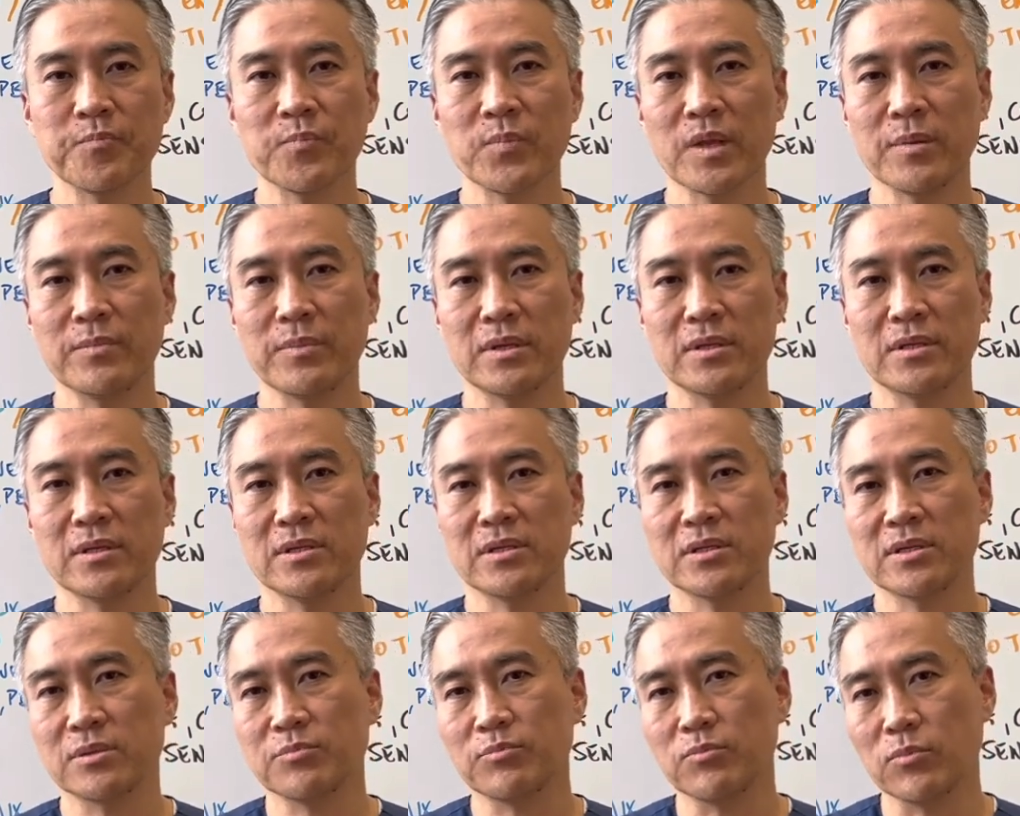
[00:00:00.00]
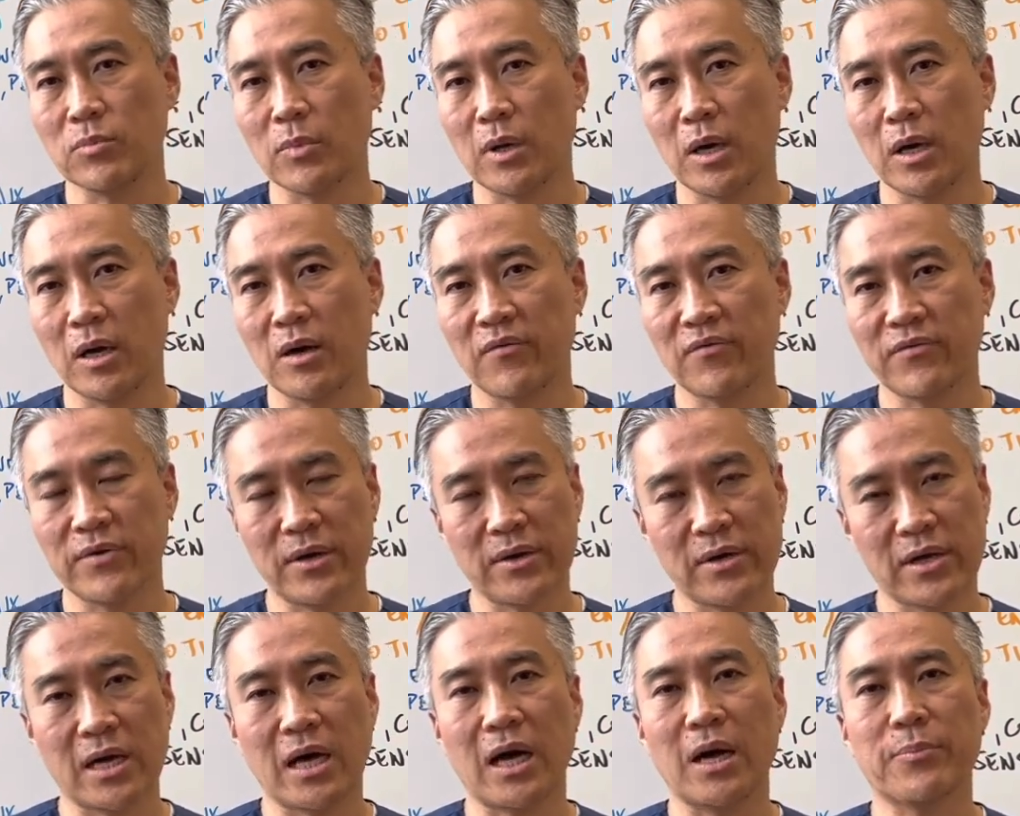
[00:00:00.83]
but this is a very
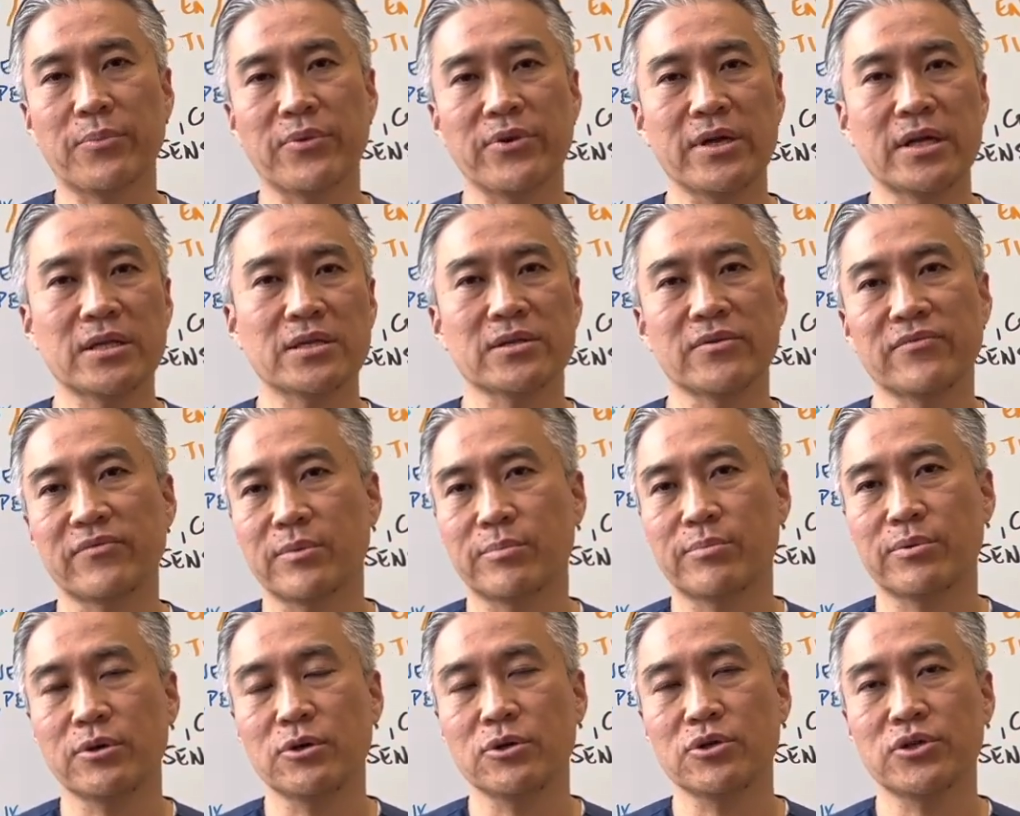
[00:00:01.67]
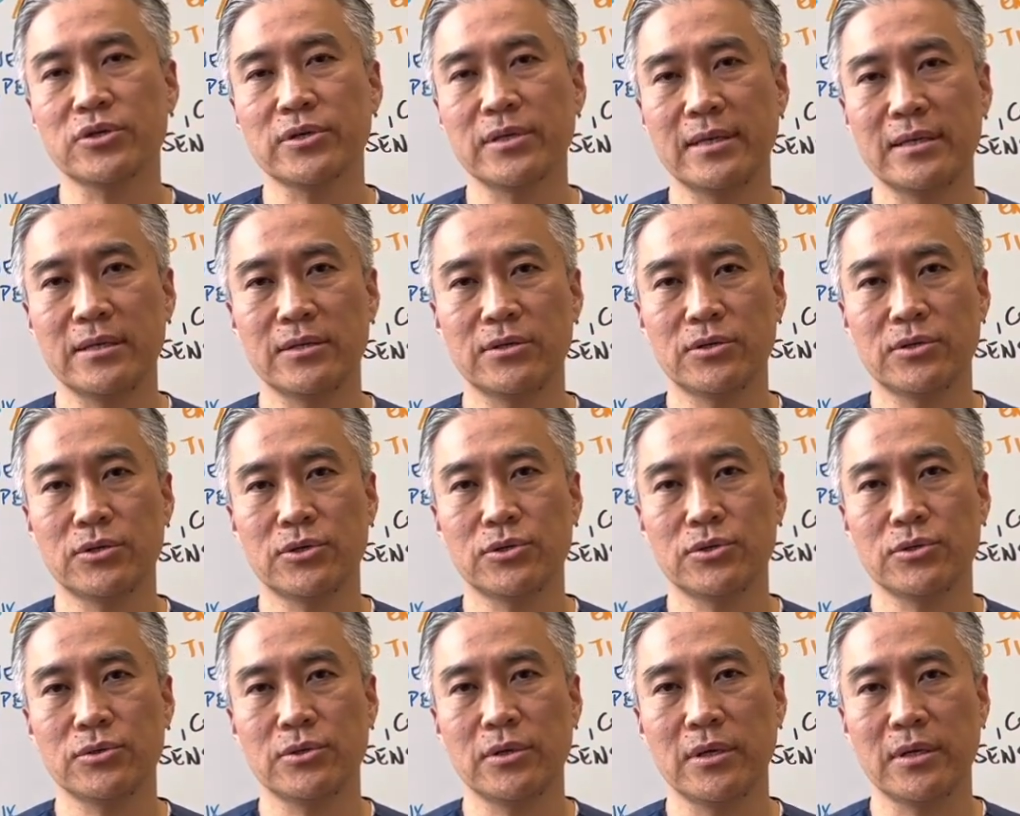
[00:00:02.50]
comprehensive approach in,
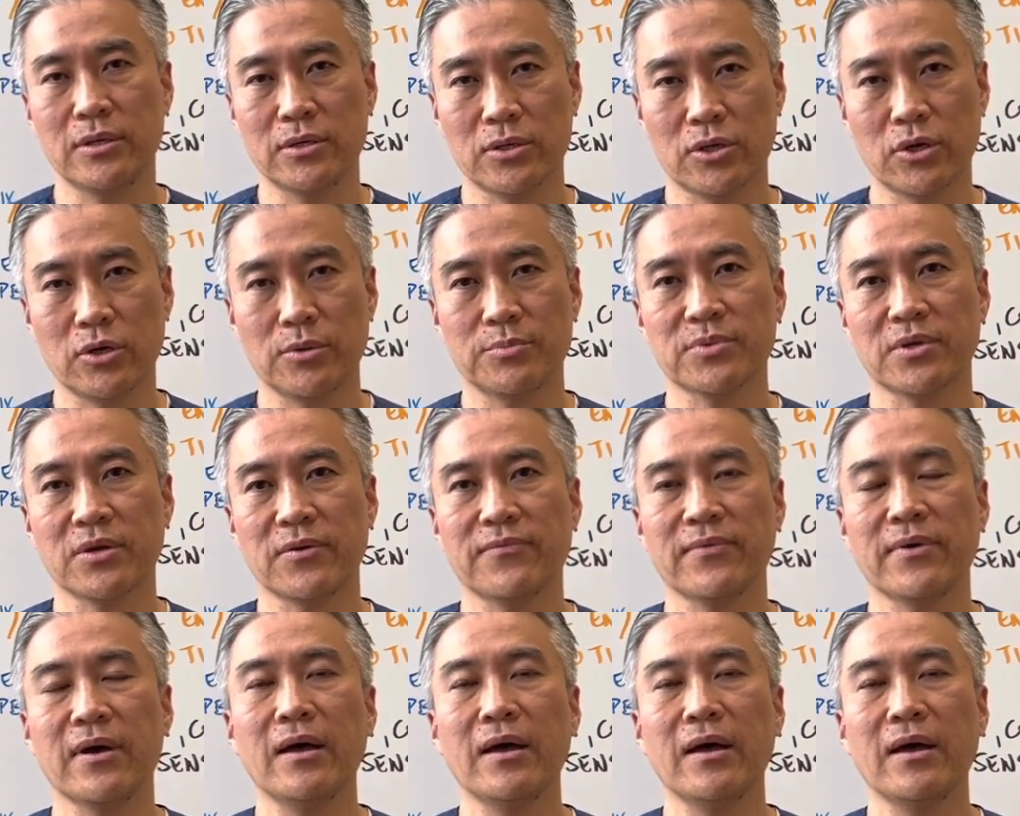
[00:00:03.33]
to, in terms of